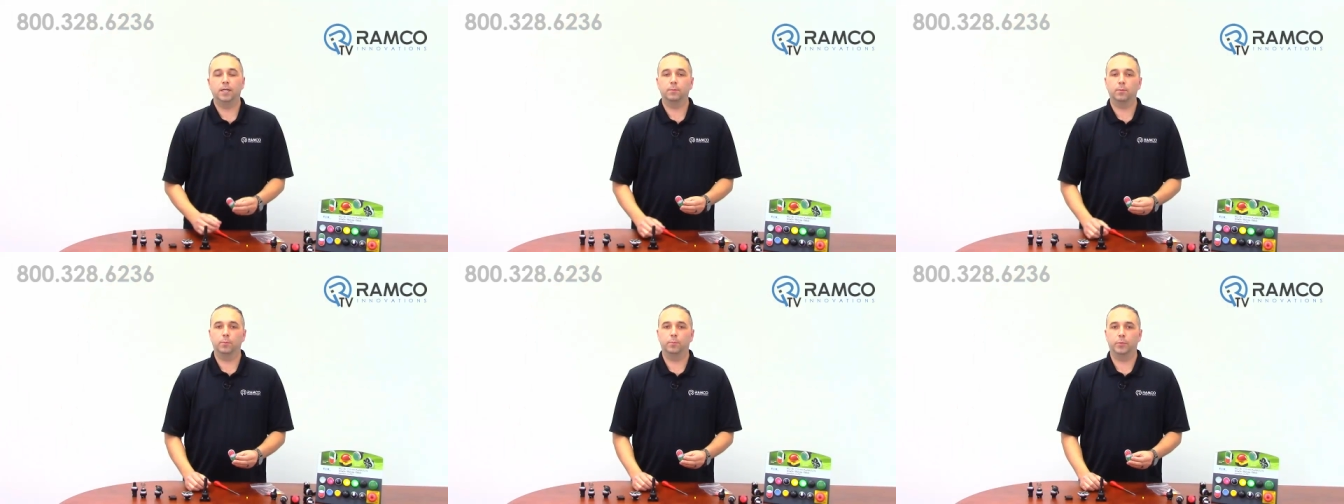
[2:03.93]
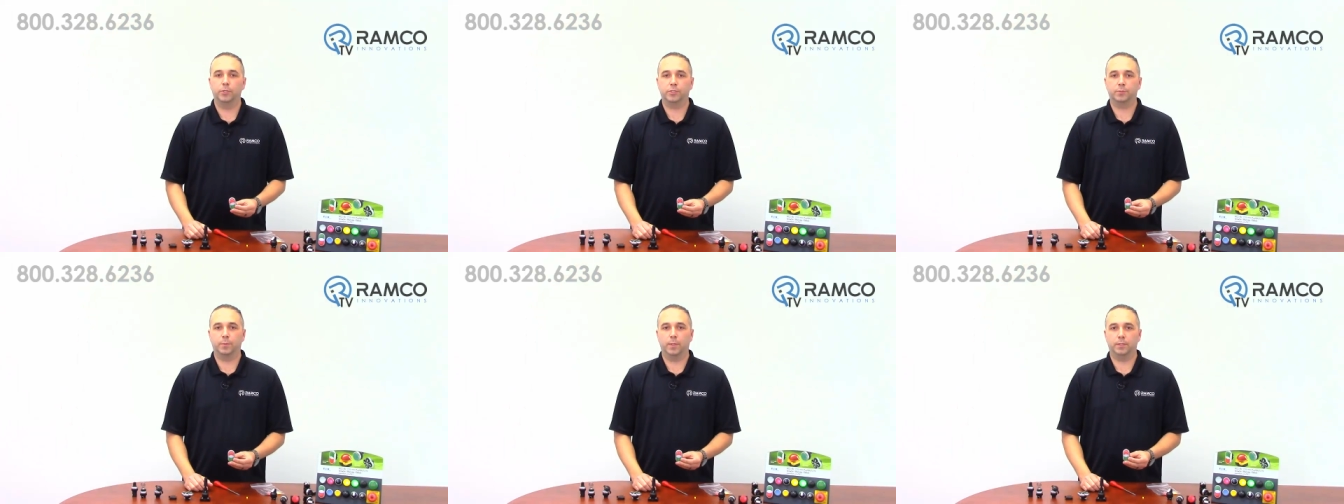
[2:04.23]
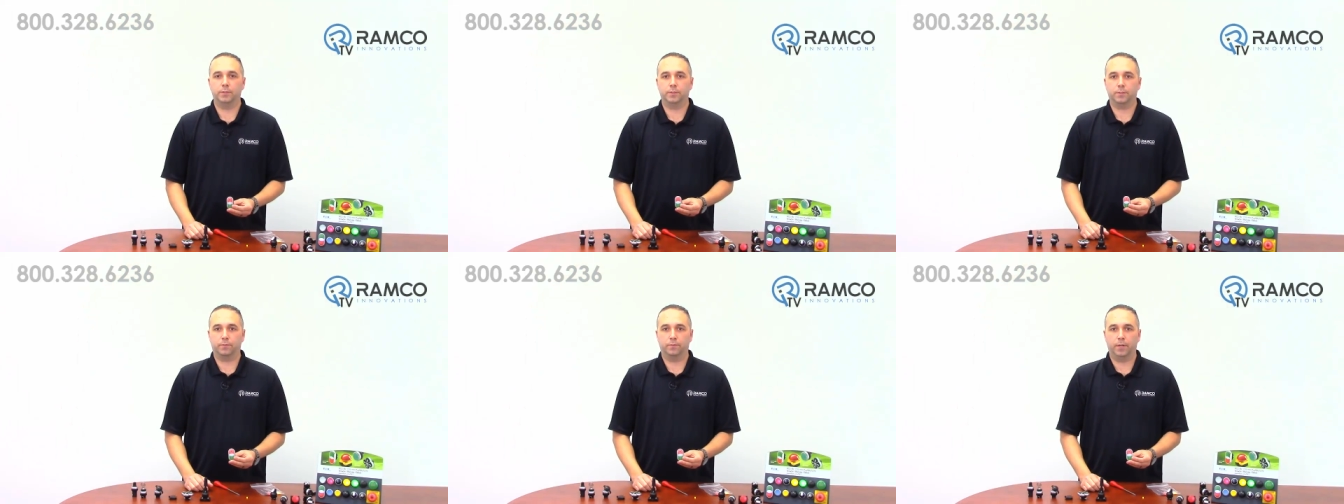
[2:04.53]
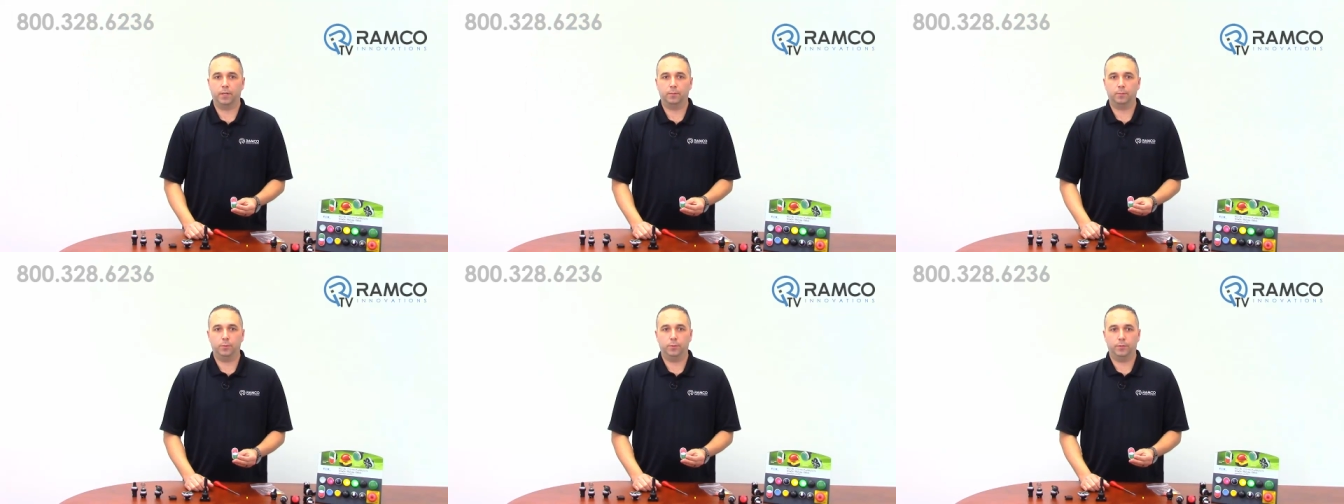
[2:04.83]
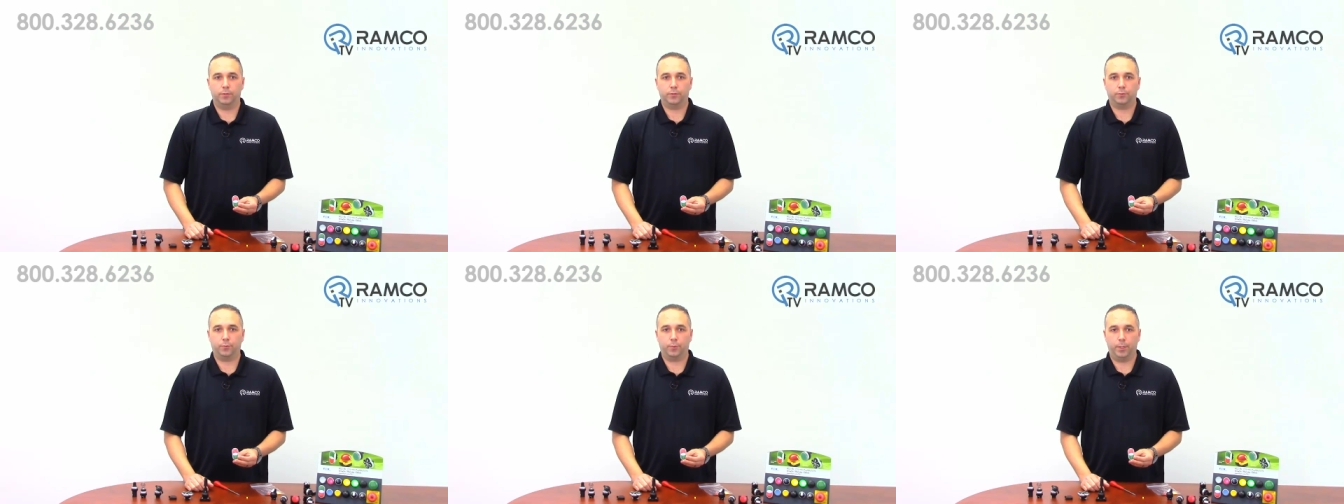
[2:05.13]
Double push buttons are available
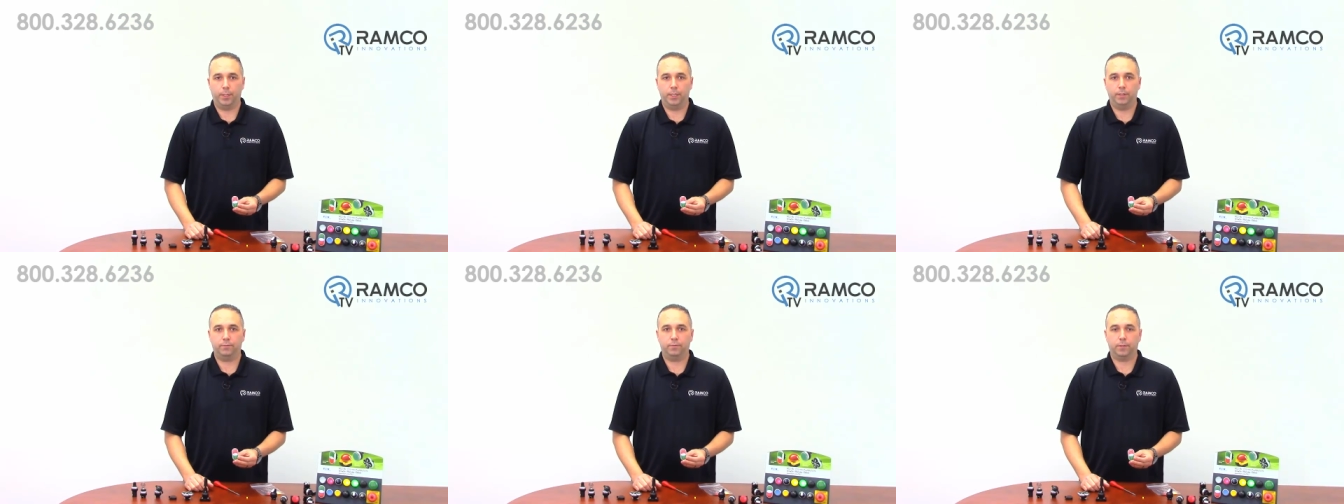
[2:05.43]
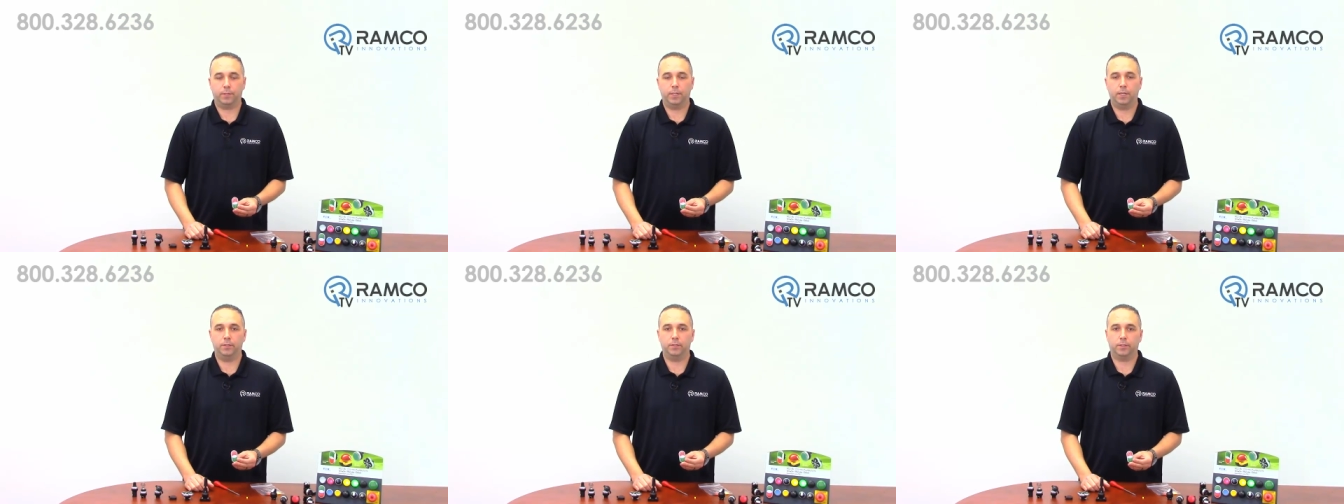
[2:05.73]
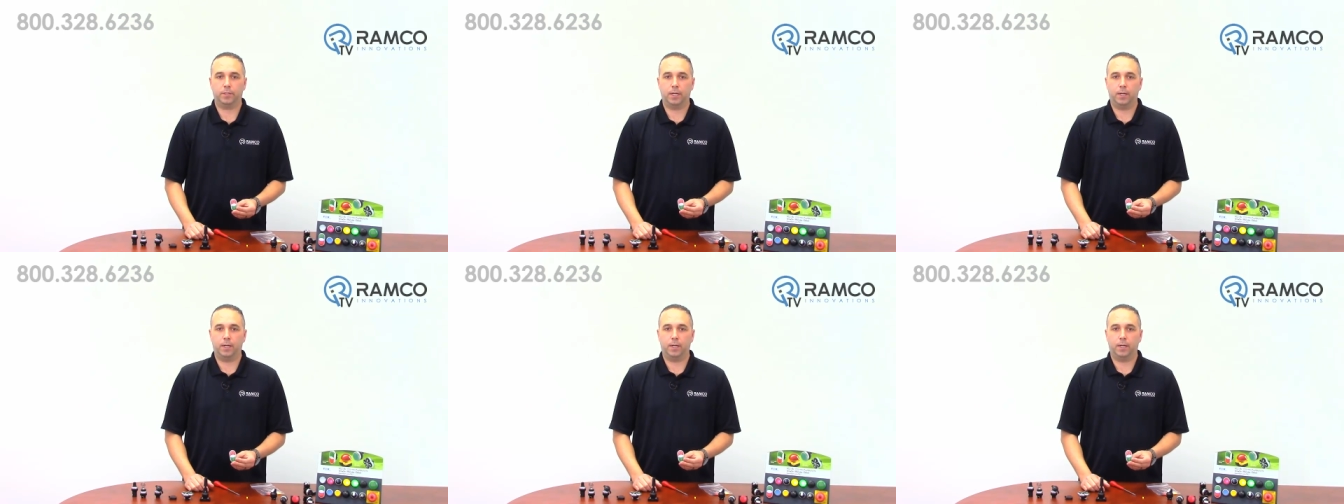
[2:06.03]
in 3 different color